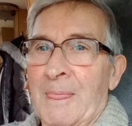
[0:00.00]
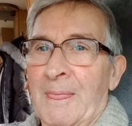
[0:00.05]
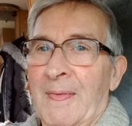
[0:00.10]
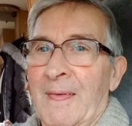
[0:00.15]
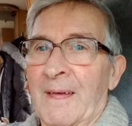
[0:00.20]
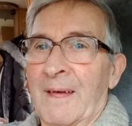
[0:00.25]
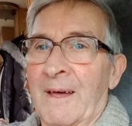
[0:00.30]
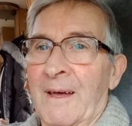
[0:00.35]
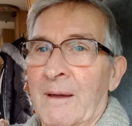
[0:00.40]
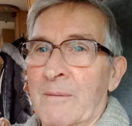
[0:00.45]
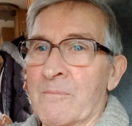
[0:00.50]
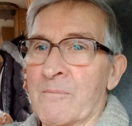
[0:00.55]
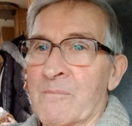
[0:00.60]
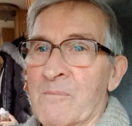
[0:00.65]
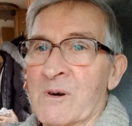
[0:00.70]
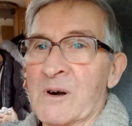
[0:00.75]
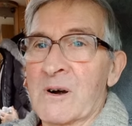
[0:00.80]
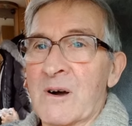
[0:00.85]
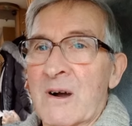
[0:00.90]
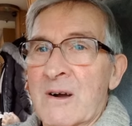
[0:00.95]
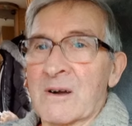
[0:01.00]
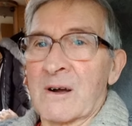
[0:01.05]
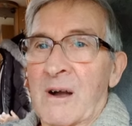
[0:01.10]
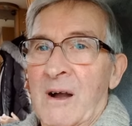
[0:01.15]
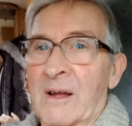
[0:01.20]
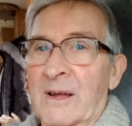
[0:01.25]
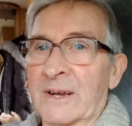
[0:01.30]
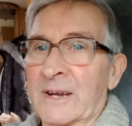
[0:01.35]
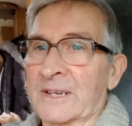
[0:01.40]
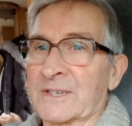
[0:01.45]
And
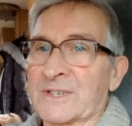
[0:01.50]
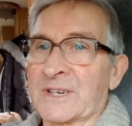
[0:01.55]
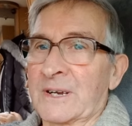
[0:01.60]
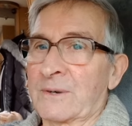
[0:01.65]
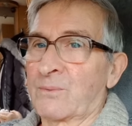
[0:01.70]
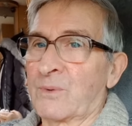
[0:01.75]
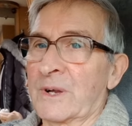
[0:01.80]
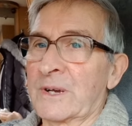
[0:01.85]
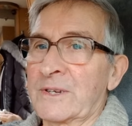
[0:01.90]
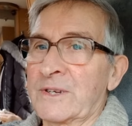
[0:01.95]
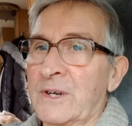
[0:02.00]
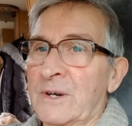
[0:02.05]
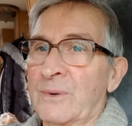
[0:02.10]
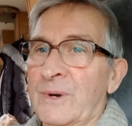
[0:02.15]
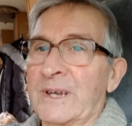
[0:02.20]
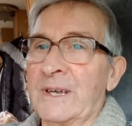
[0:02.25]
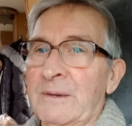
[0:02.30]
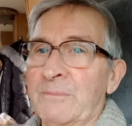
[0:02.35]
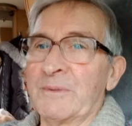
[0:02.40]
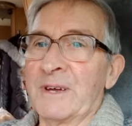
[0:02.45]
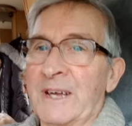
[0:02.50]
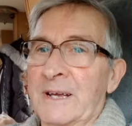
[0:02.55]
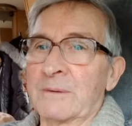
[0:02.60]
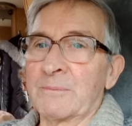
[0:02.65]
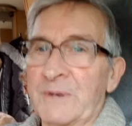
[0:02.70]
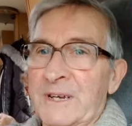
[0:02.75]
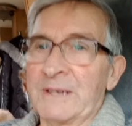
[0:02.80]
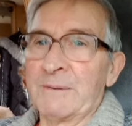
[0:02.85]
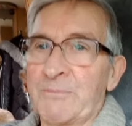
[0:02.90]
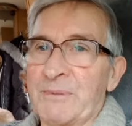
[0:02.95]
I said, "Well, you email
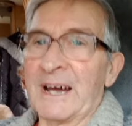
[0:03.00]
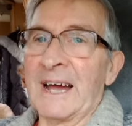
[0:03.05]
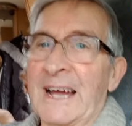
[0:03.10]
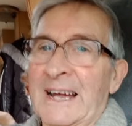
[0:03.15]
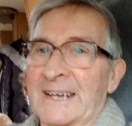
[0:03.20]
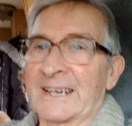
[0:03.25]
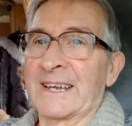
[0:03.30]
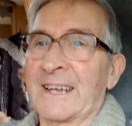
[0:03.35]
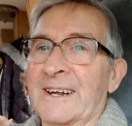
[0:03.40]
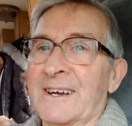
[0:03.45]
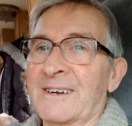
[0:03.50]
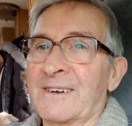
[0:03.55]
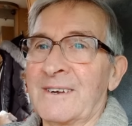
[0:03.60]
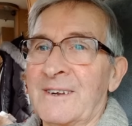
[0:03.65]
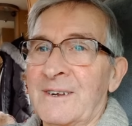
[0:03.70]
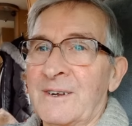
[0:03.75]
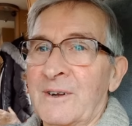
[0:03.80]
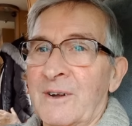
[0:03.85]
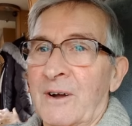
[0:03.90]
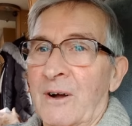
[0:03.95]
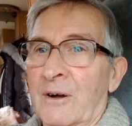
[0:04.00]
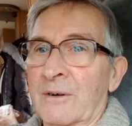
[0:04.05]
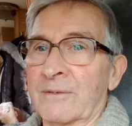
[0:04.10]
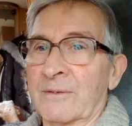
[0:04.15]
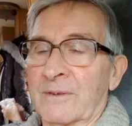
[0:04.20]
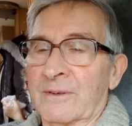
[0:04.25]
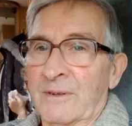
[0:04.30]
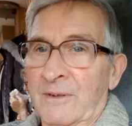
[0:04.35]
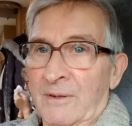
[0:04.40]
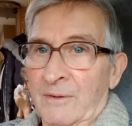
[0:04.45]
me back
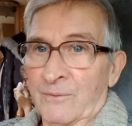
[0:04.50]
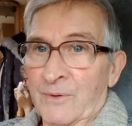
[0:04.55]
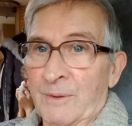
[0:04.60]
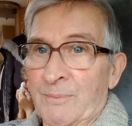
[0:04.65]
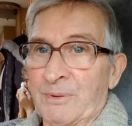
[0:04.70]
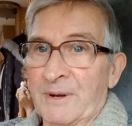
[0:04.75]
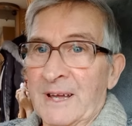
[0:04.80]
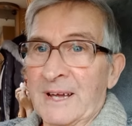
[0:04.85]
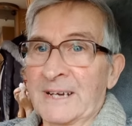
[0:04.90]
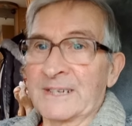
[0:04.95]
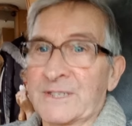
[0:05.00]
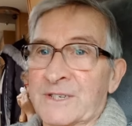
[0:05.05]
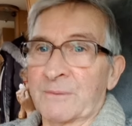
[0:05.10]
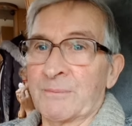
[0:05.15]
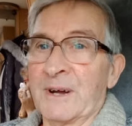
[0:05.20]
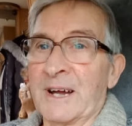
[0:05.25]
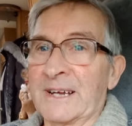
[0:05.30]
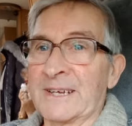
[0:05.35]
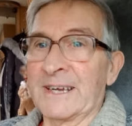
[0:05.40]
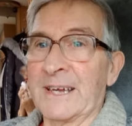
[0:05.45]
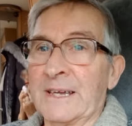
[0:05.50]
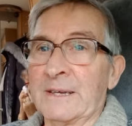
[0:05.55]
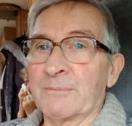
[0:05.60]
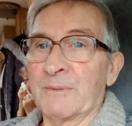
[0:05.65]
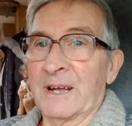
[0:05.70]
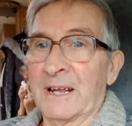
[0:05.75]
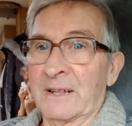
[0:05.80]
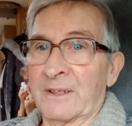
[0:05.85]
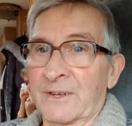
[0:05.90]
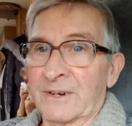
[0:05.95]
on reply to my
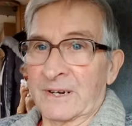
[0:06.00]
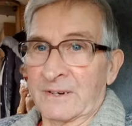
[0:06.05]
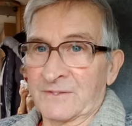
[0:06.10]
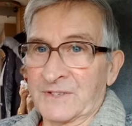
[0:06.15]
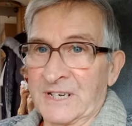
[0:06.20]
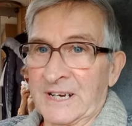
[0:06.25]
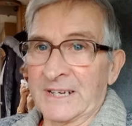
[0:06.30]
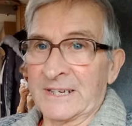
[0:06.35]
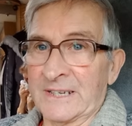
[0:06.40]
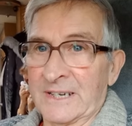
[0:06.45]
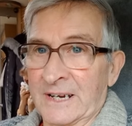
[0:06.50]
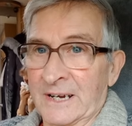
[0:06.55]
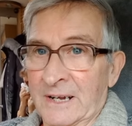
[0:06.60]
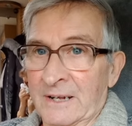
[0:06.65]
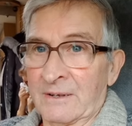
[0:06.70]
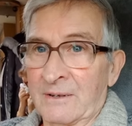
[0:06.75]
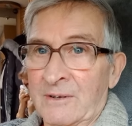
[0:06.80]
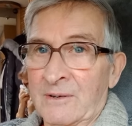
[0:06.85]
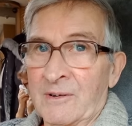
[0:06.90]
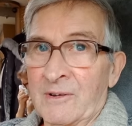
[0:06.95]
email that I've sent you."